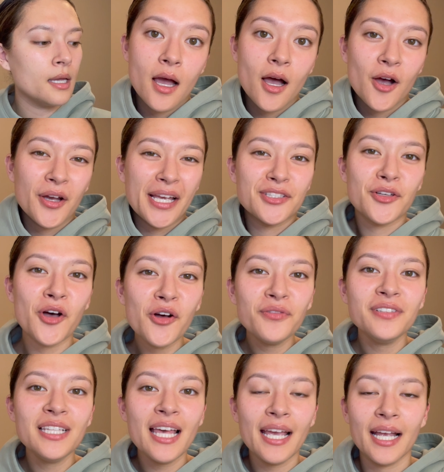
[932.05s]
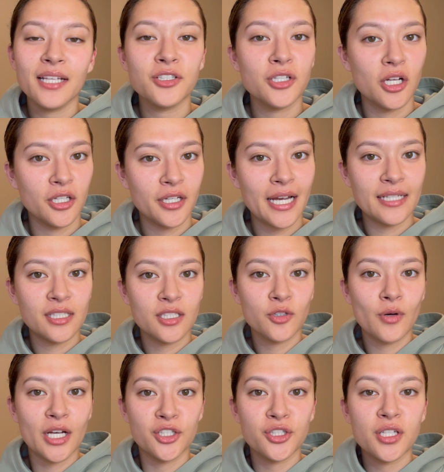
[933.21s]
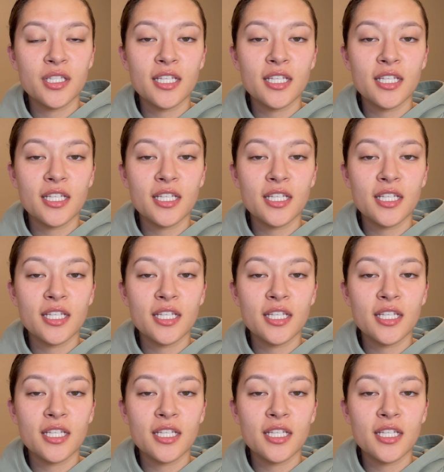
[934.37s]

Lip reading: Okay, so hopefully that answered all your guys' questions.